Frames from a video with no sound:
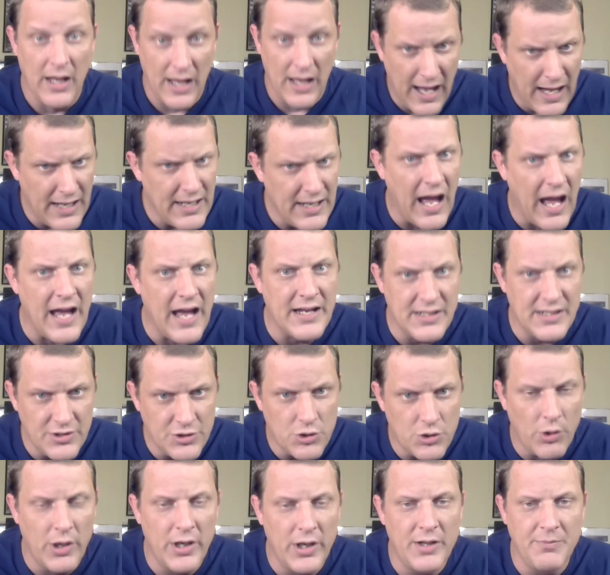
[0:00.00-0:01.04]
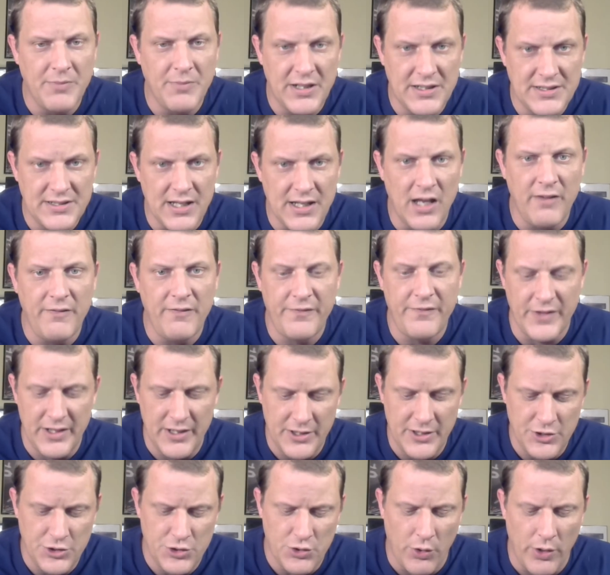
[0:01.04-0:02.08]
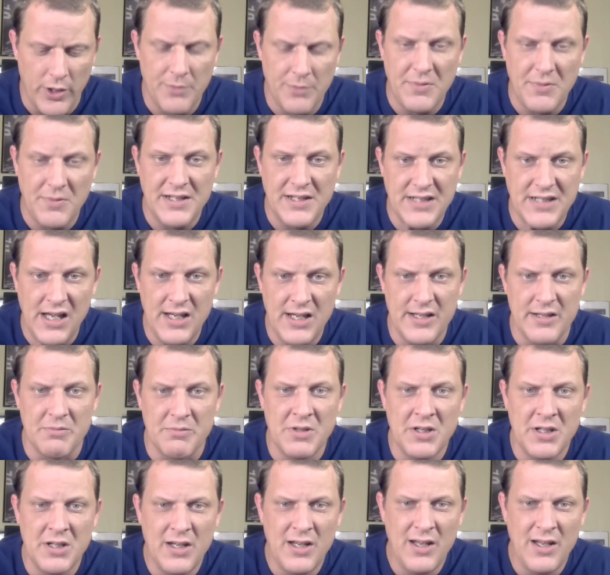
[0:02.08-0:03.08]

I, I enjoyed myself and enjoyed my time.